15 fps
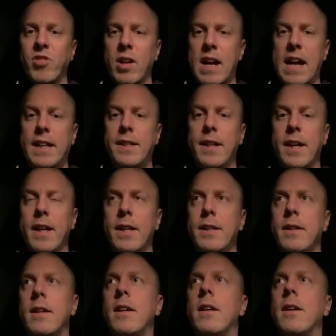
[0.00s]
I did
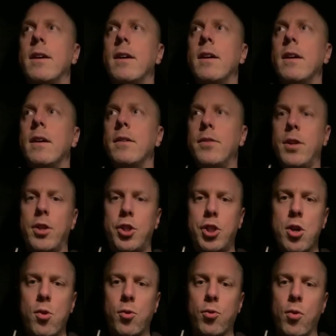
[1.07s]
the
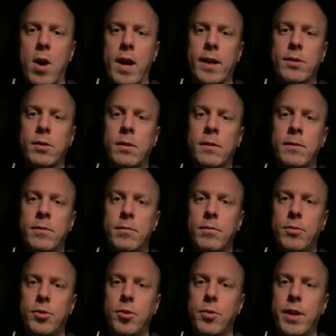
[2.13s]
show Chronicle
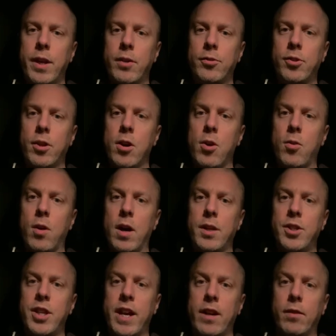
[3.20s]
two years ago on
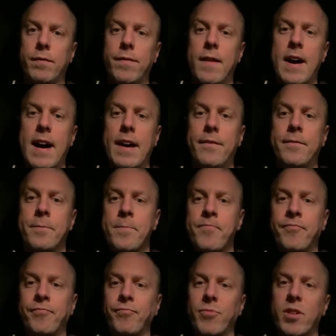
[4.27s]
Channel 5.
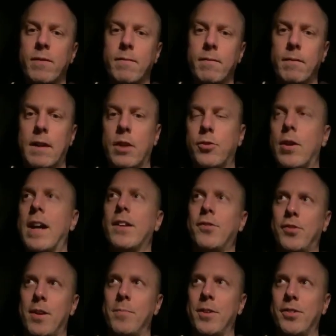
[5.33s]
I'll try to
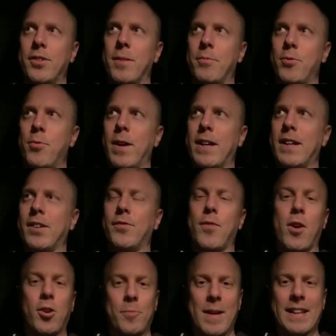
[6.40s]
sum this up quick as
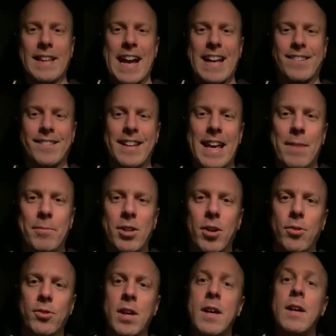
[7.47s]
far as my last name
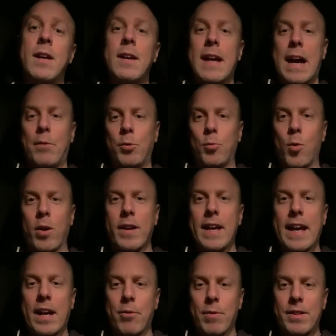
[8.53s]
goes. I was
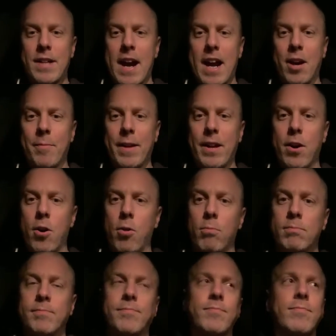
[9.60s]
working at a retirement home.